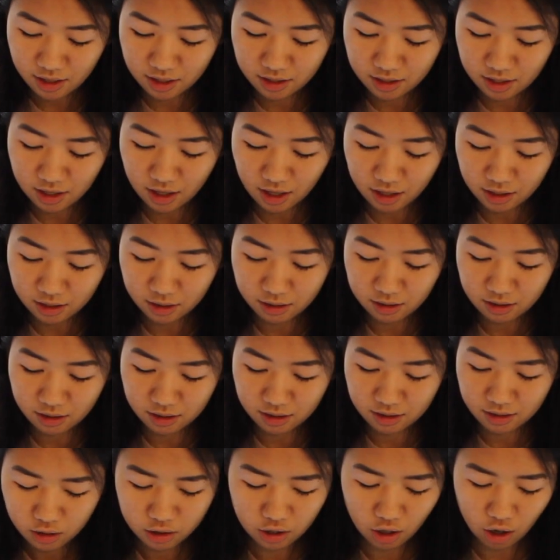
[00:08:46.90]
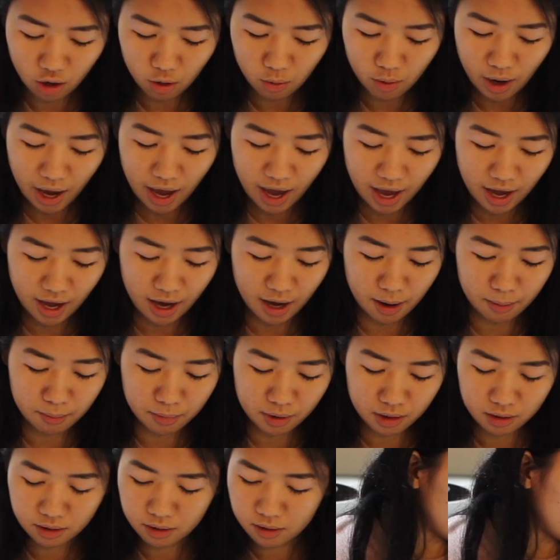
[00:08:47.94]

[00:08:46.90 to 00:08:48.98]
into this. Go ham.